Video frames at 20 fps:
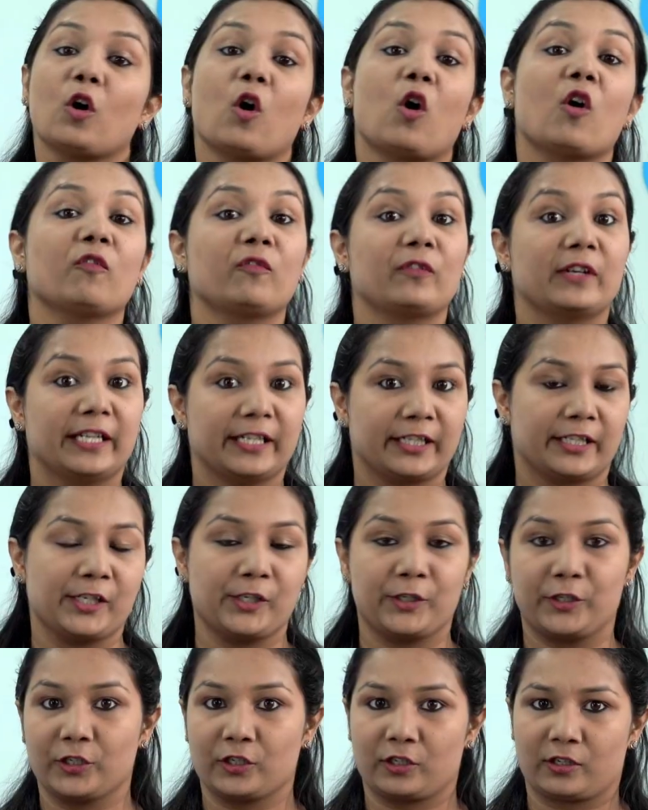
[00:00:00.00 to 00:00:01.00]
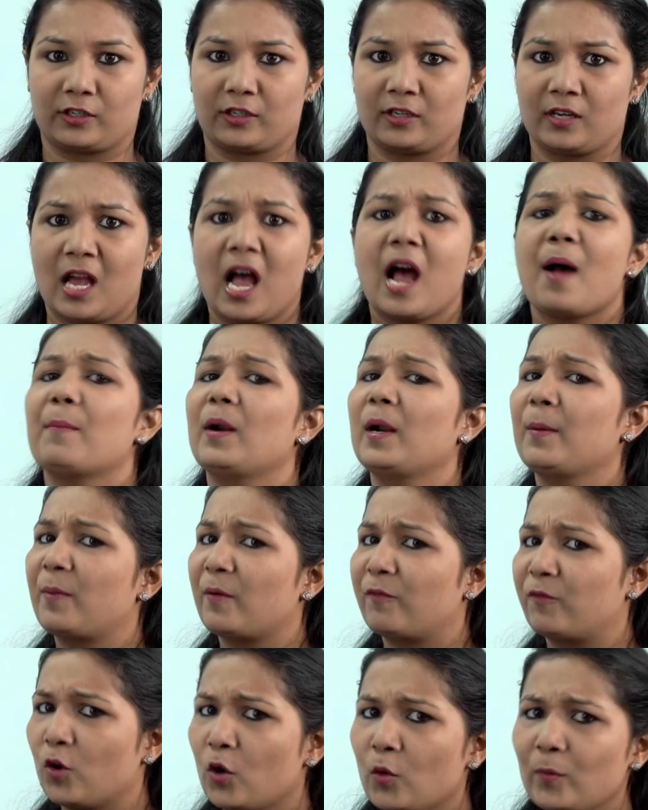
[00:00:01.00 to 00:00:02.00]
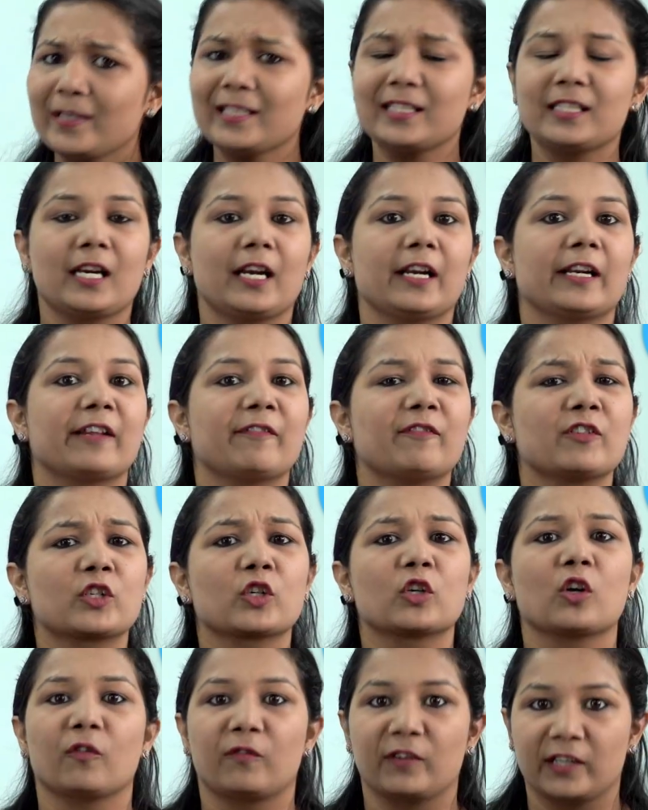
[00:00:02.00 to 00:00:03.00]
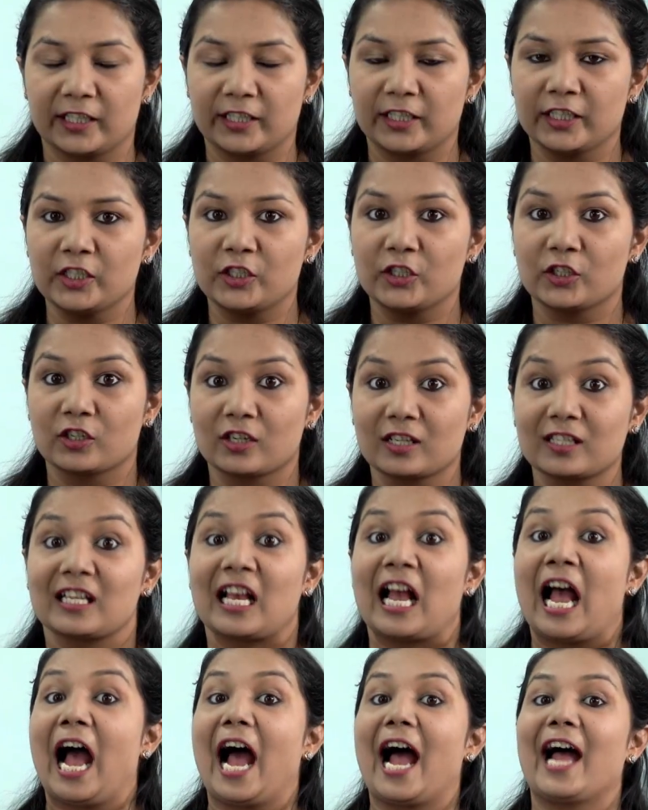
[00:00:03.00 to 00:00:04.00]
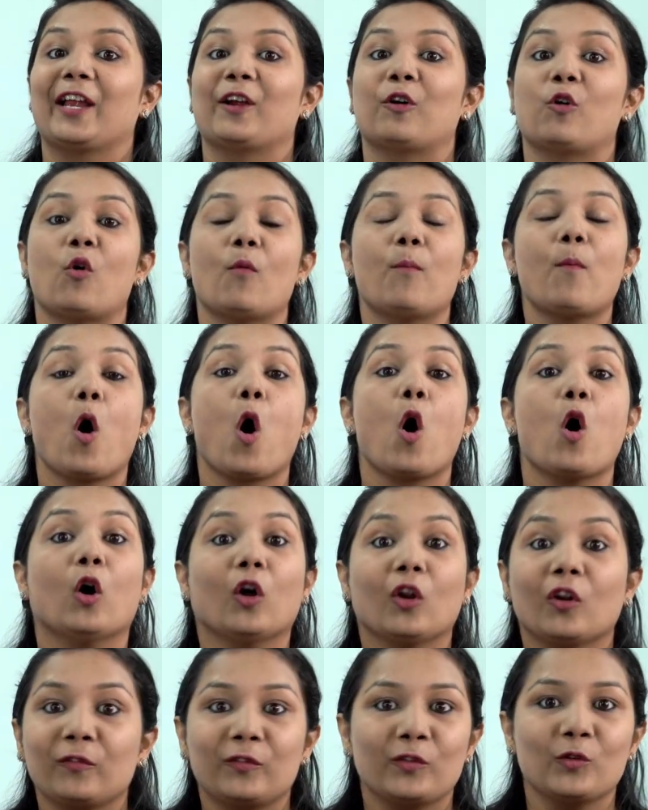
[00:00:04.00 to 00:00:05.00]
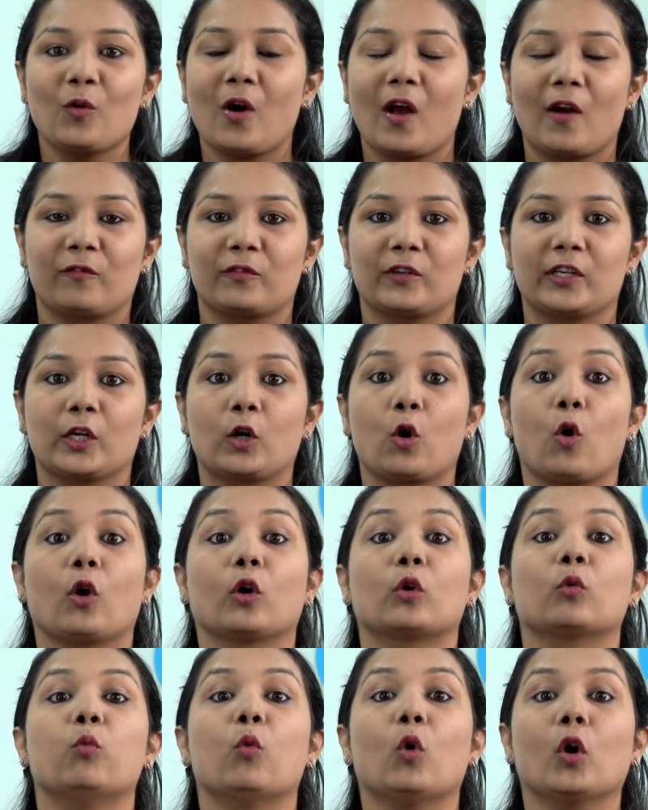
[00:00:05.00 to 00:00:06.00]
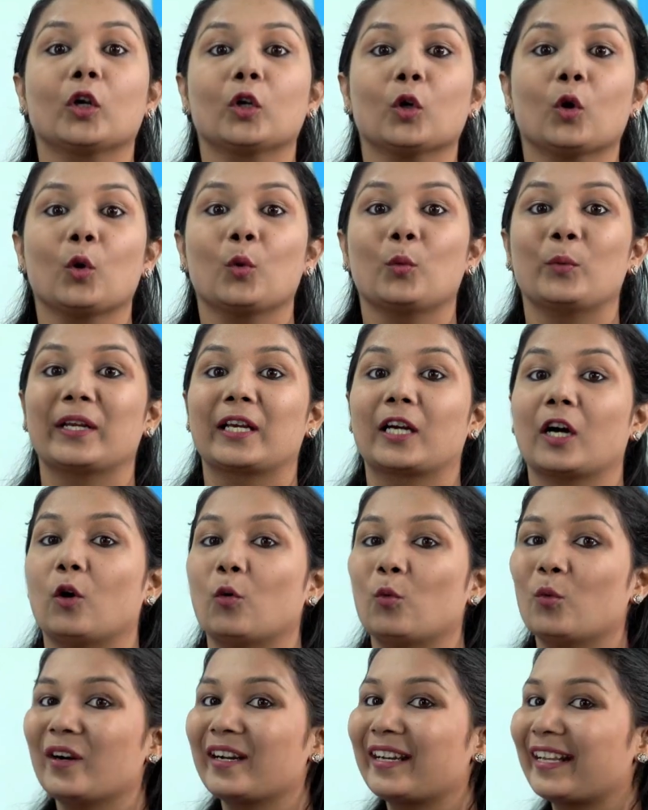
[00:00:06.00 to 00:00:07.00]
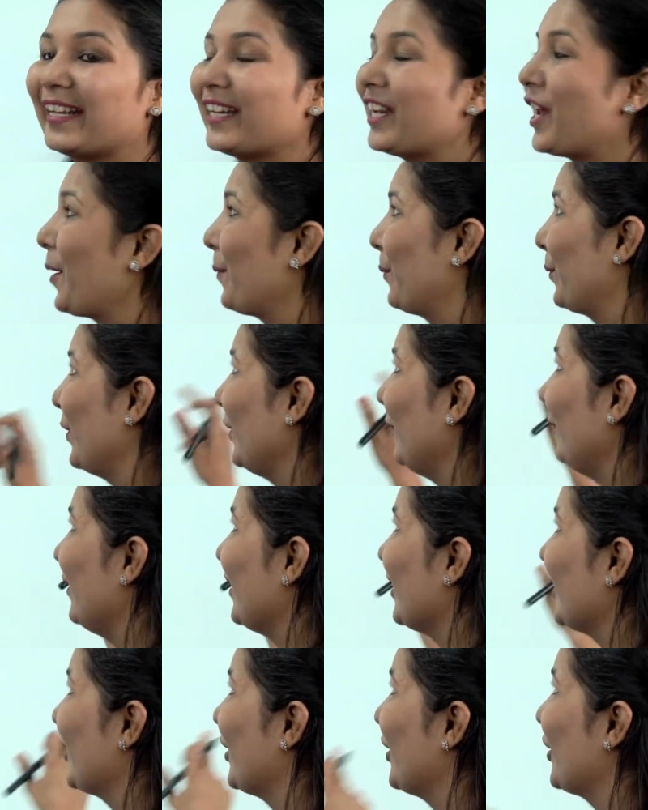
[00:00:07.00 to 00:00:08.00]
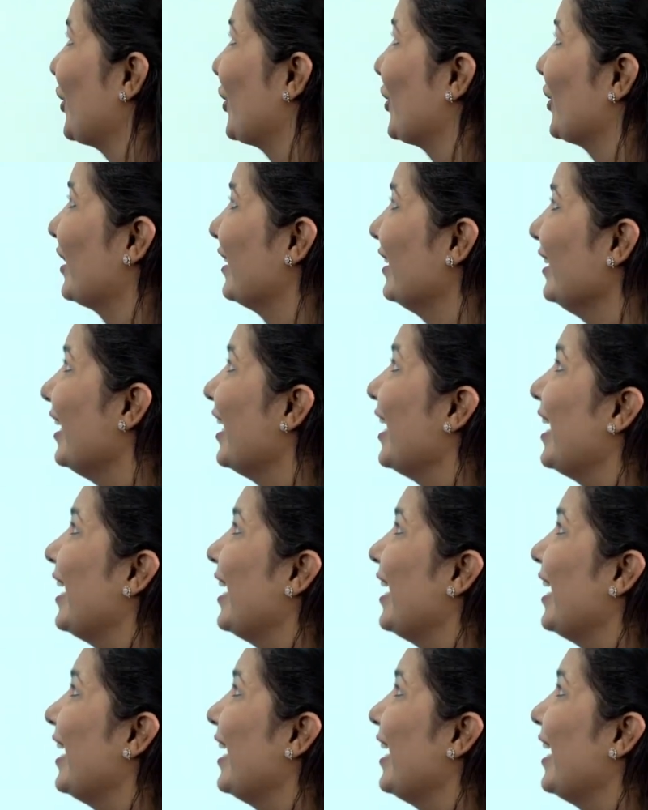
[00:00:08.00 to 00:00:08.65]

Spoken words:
of integers. But before we start division of integers, I hope all of you have recalled what all we covered in our previous session.